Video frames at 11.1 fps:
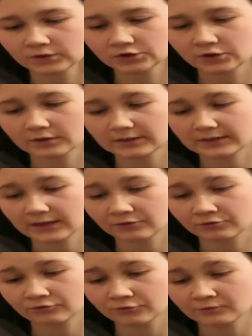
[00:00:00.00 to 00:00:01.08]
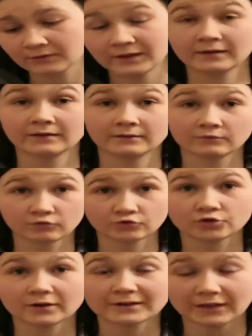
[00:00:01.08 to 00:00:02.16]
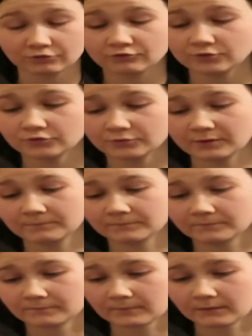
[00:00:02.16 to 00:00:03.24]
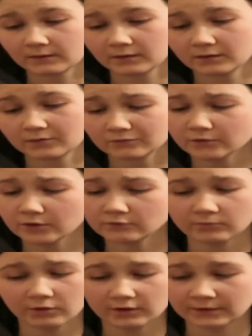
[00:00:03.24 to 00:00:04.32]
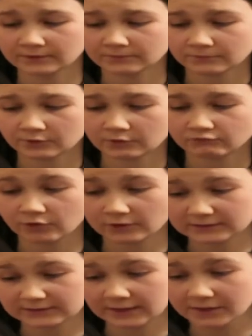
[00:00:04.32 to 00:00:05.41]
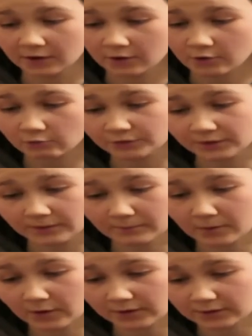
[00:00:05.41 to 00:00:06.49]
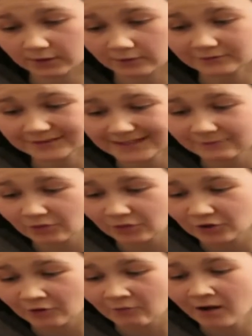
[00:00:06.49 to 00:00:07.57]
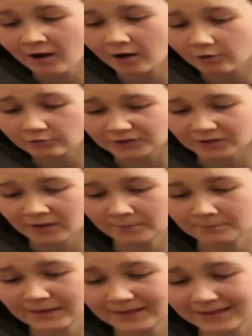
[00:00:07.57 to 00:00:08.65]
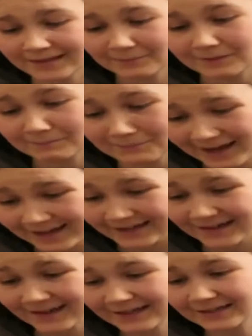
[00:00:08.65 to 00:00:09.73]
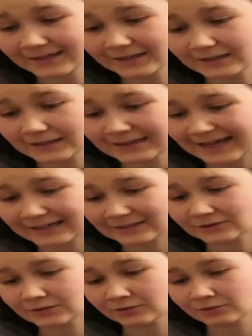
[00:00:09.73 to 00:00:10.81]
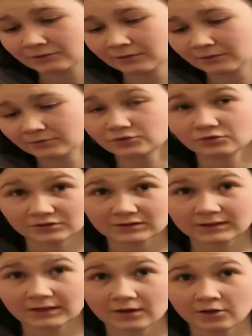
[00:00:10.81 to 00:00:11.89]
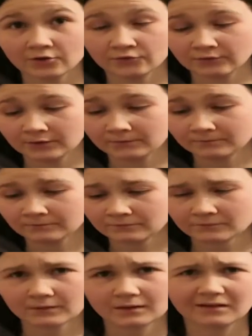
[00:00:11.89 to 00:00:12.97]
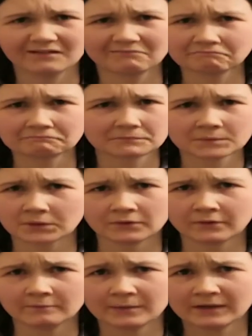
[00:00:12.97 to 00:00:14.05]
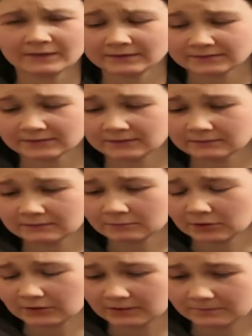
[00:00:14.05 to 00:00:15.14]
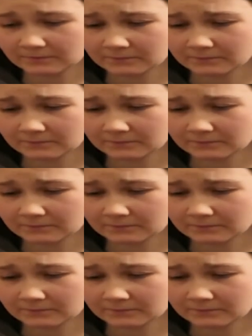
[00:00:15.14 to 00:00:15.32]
Try get through to him. No, Molly, Ron said, holding Hermione close. Even though holding her, making him in pain, he had to just get over. Don't know, make that sense, but okay.